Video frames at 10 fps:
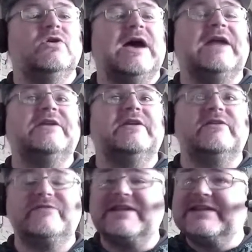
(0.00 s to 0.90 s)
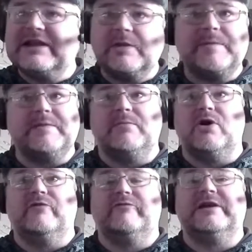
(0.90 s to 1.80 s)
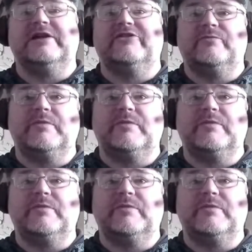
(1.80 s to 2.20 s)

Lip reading: added a little bit more realism